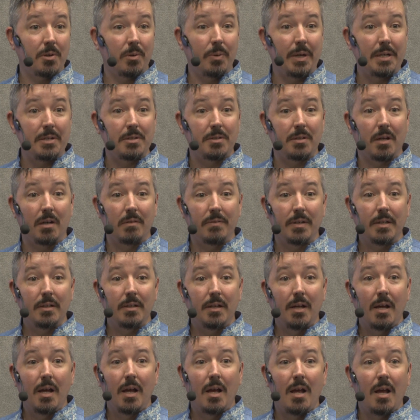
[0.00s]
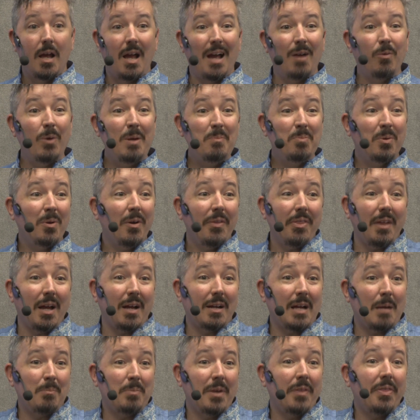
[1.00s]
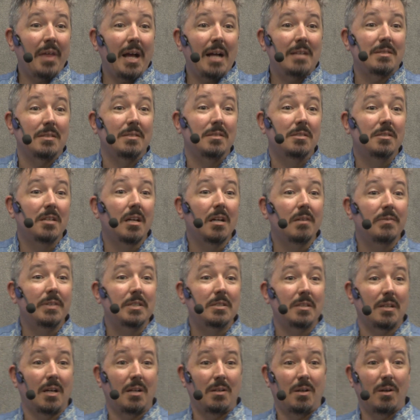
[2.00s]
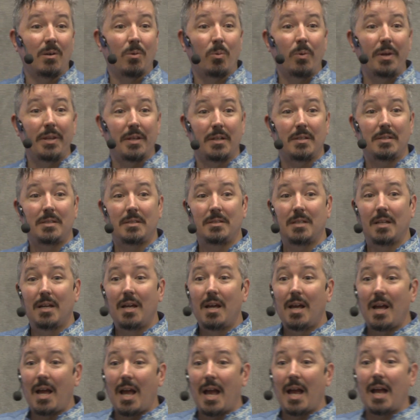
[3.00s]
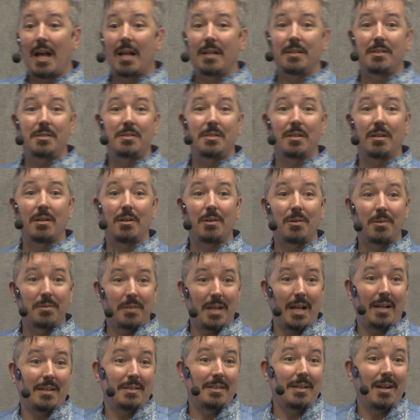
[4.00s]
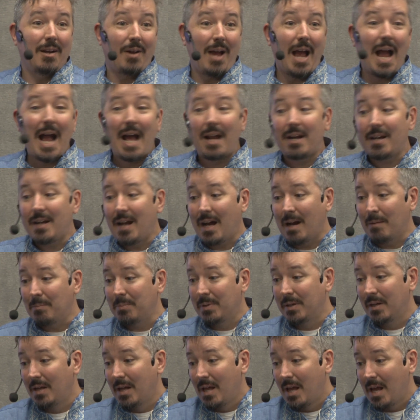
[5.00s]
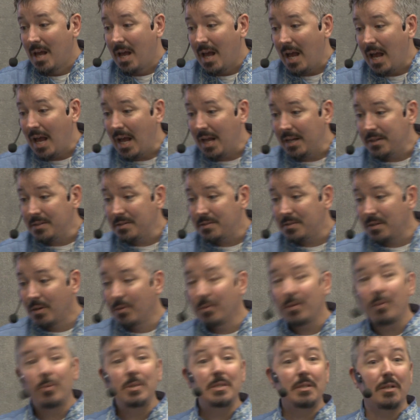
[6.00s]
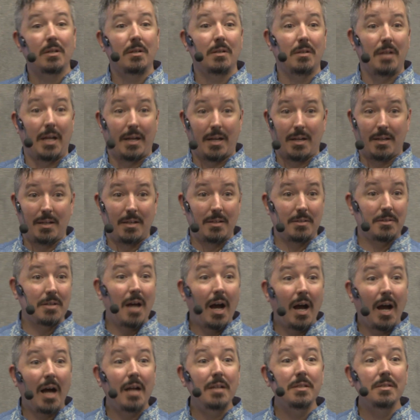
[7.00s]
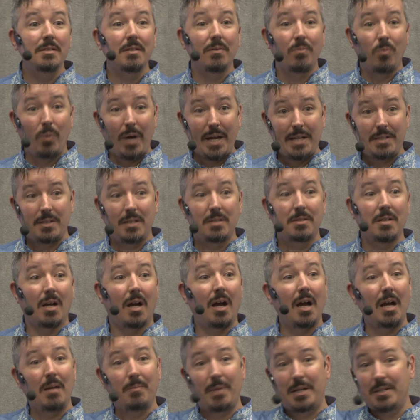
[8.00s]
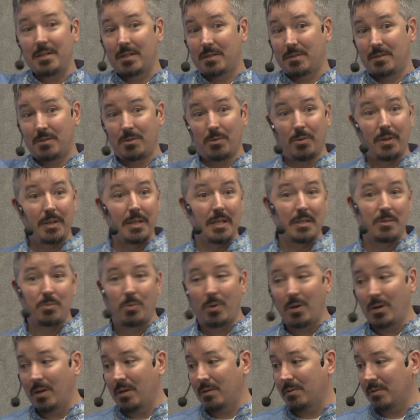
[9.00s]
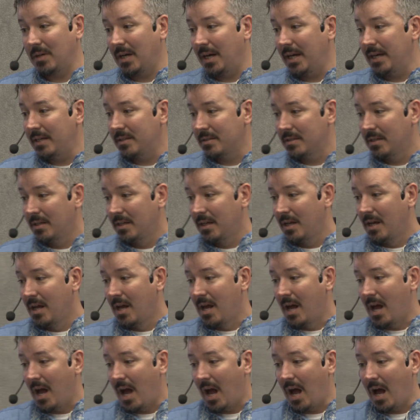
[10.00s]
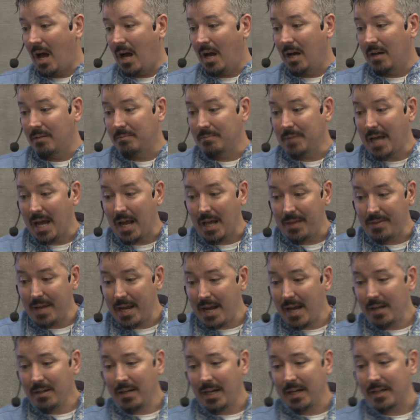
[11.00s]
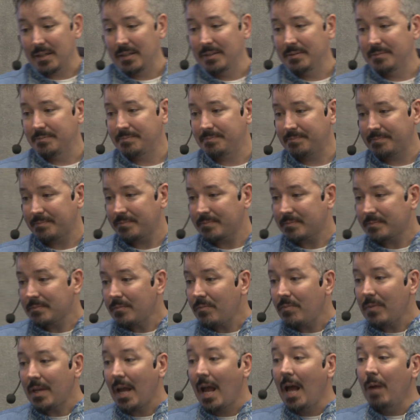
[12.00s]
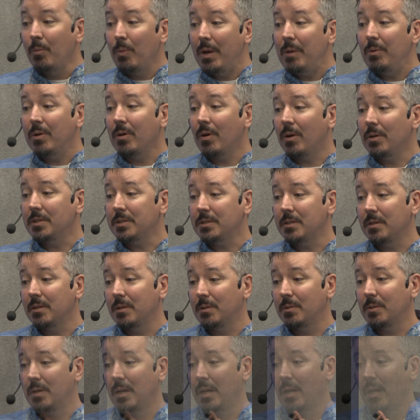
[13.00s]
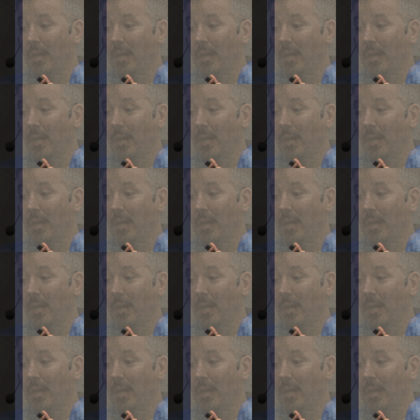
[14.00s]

through each server. And we brought a couple of thousand servers along with us. And so that, added up. And so there was like tons of wasted time in just doing this work, right? And they had and we were also